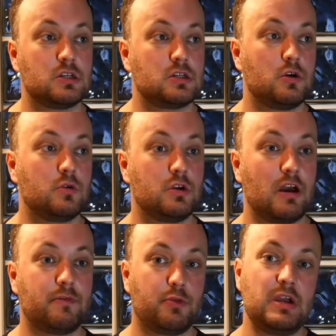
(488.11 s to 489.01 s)
So you
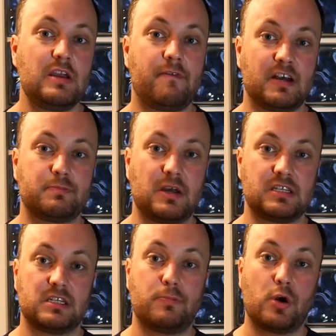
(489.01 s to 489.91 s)
have 3 fast
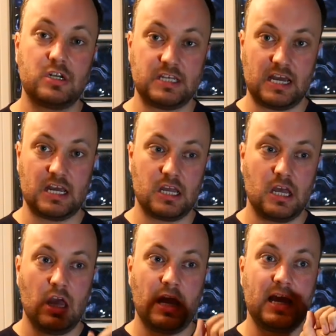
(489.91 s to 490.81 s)
passes per day
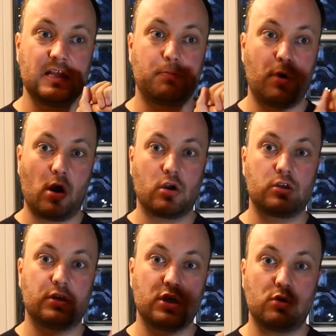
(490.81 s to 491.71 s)
in the
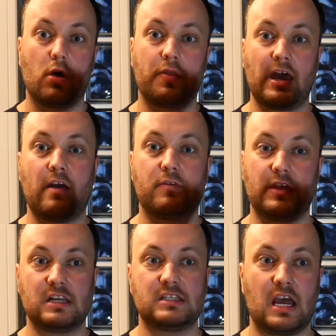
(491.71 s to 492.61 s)
park that you are there for
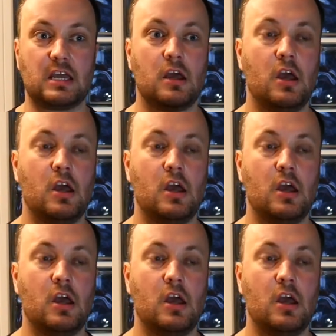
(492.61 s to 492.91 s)
that day.